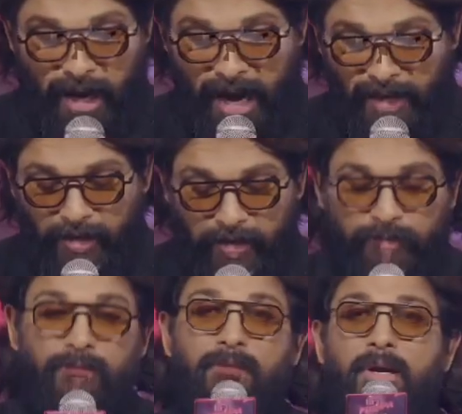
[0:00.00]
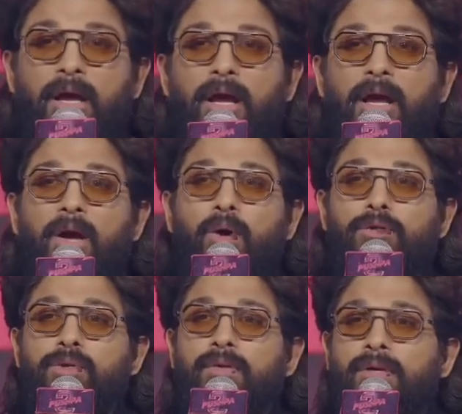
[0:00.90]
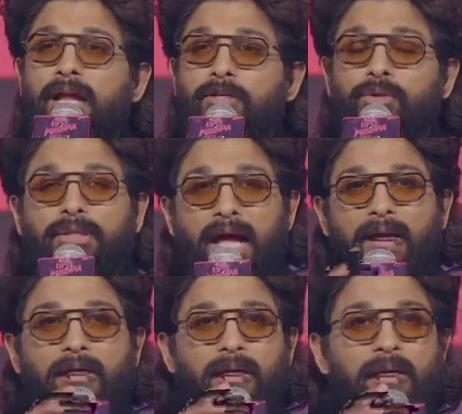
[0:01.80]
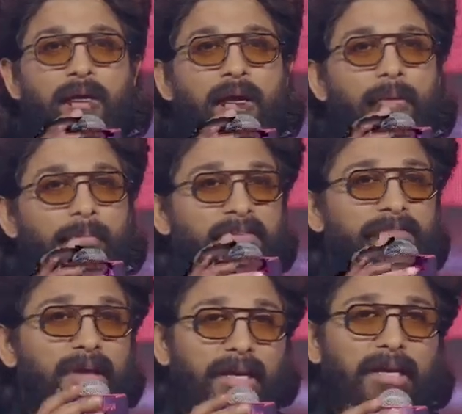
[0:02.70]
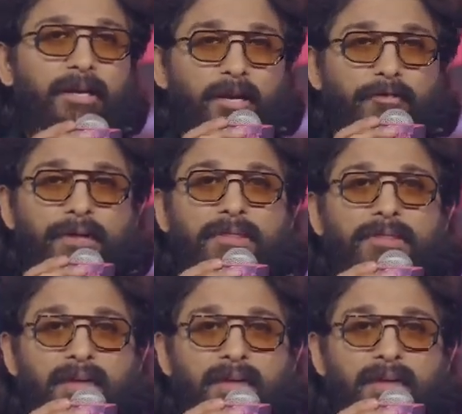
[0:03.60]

And also I would like to thank my very dear friend